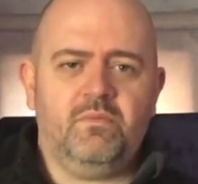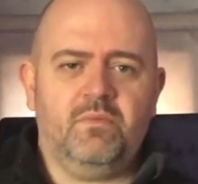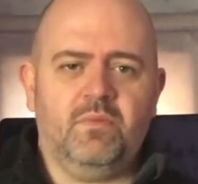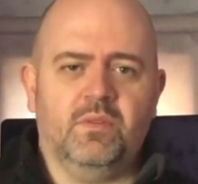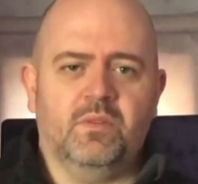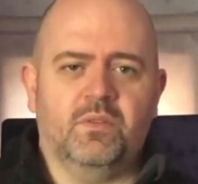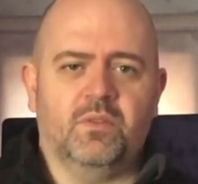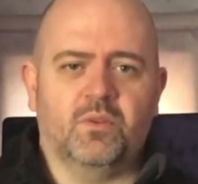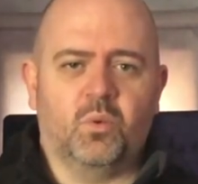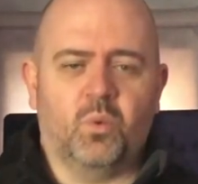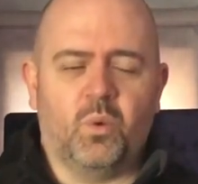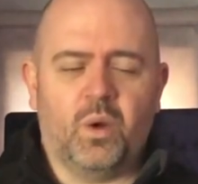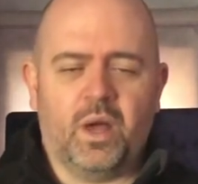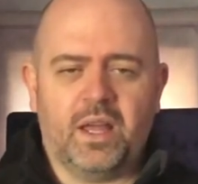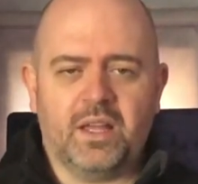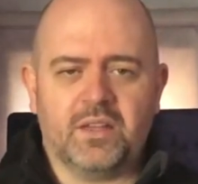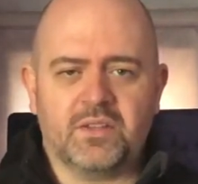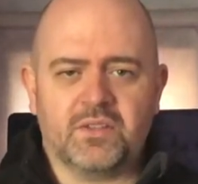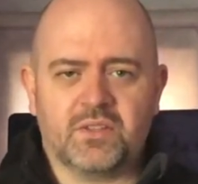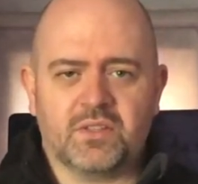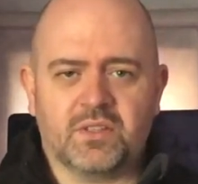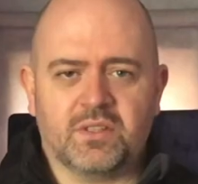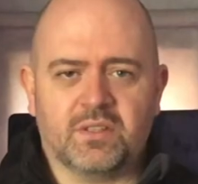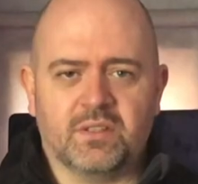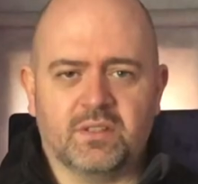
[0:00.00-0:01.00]
The
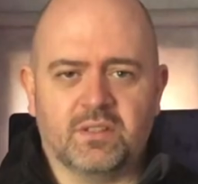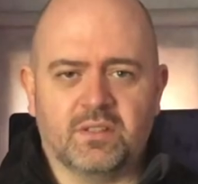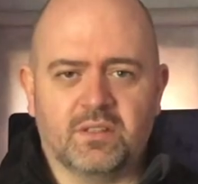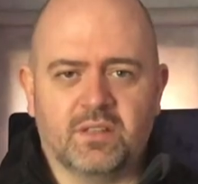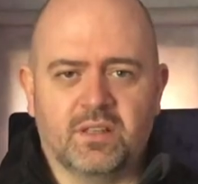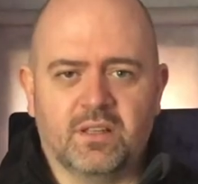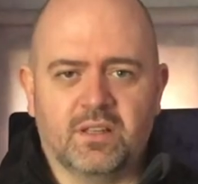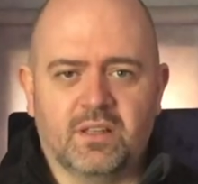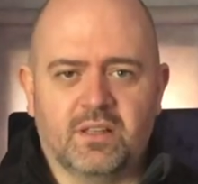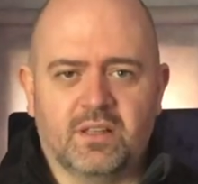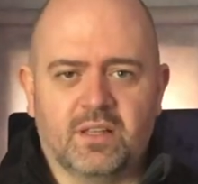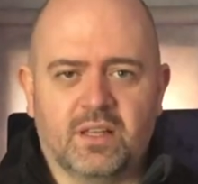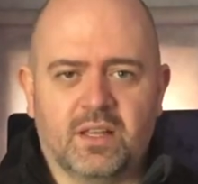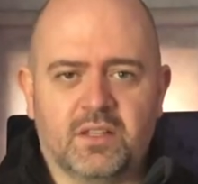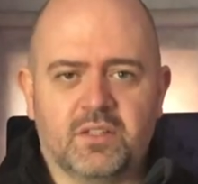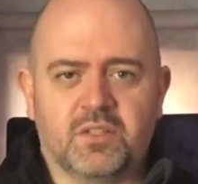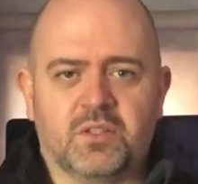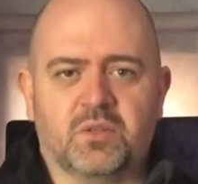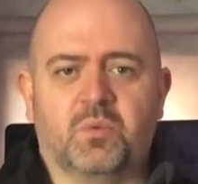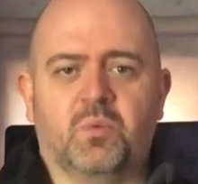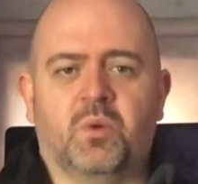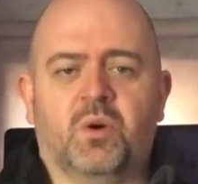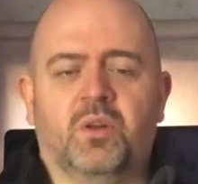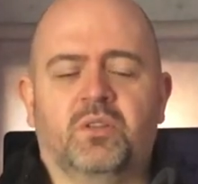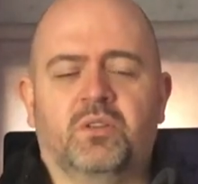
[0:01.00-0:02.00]
West is the
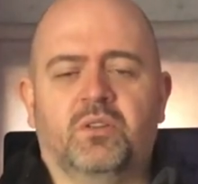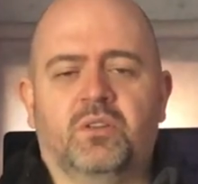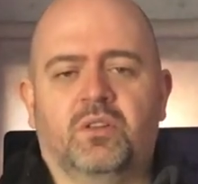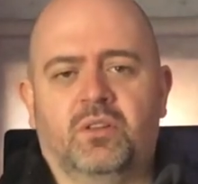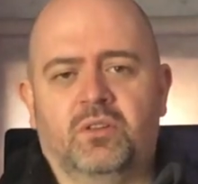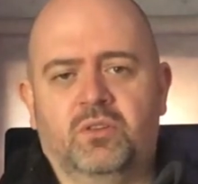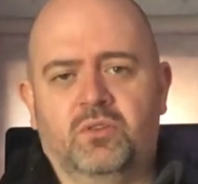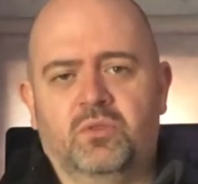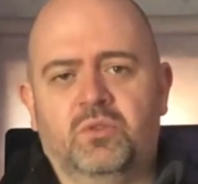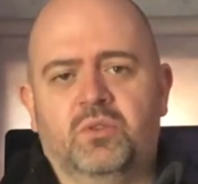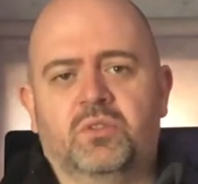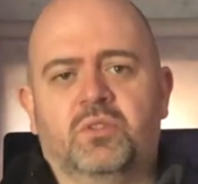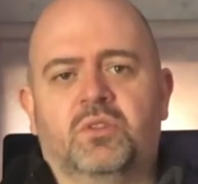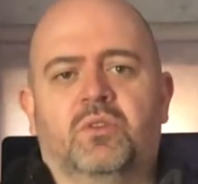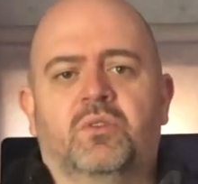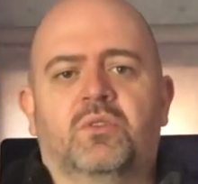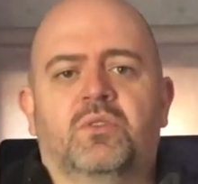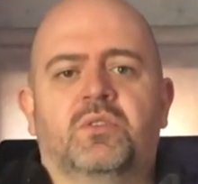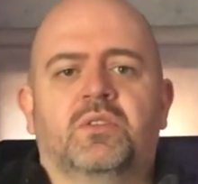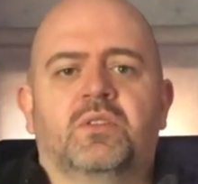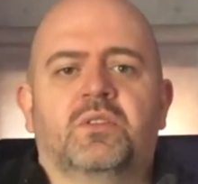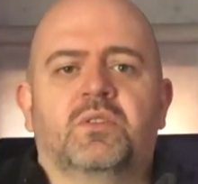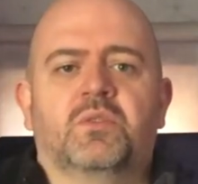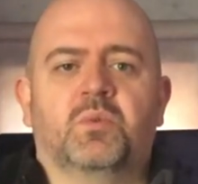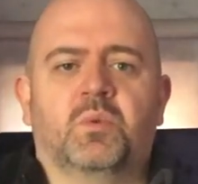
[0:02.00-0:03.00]
one who has lost
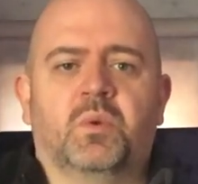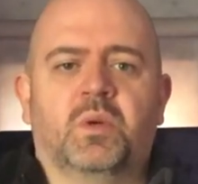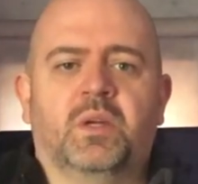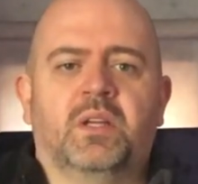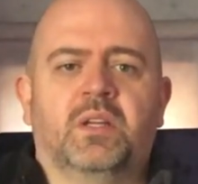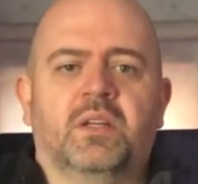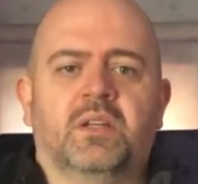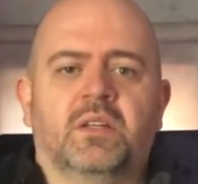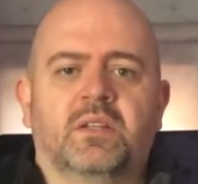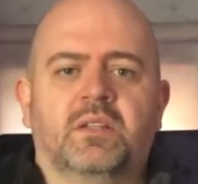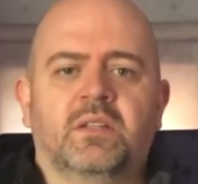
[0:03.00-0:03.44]
its way,